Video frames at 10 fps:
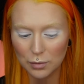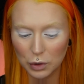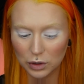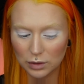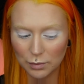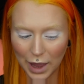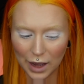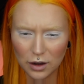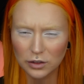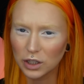put
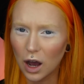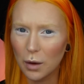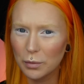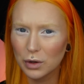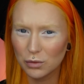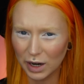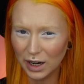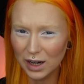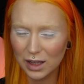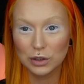black on top,
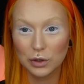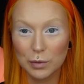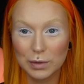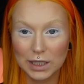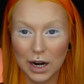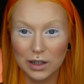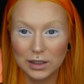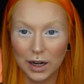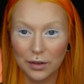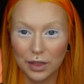right? So the mascara
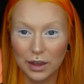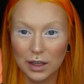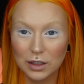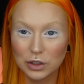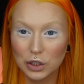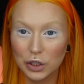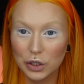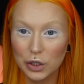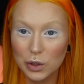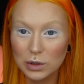that I'm thinking to
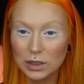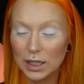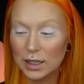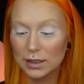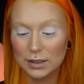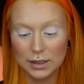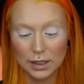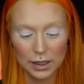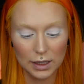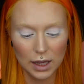use is
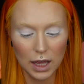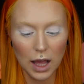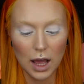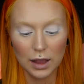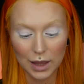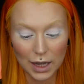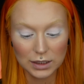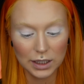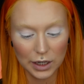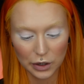the
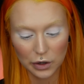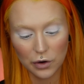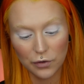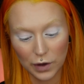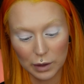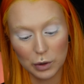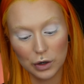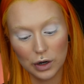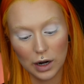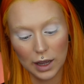Lash Hero
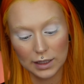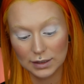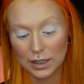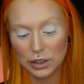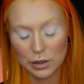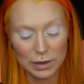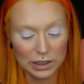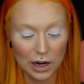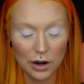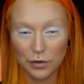Fiber Extension
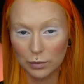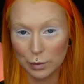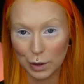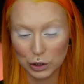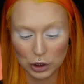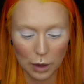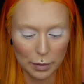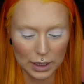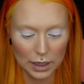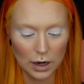Mascara from The Body
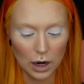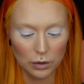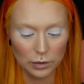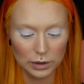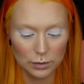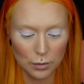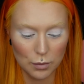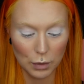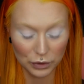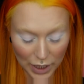Shop in
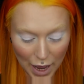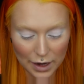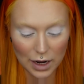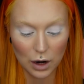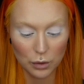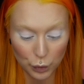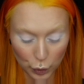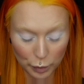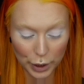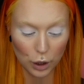Montana
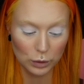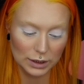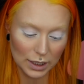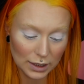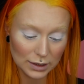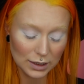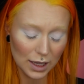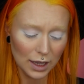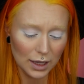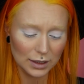Ruby 06.
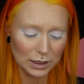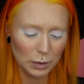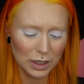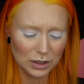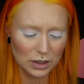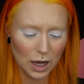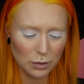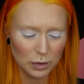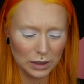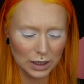This one is
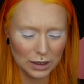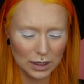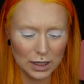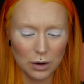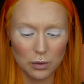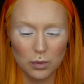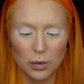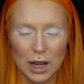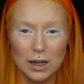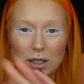not really the
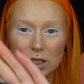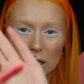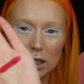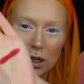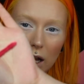red shade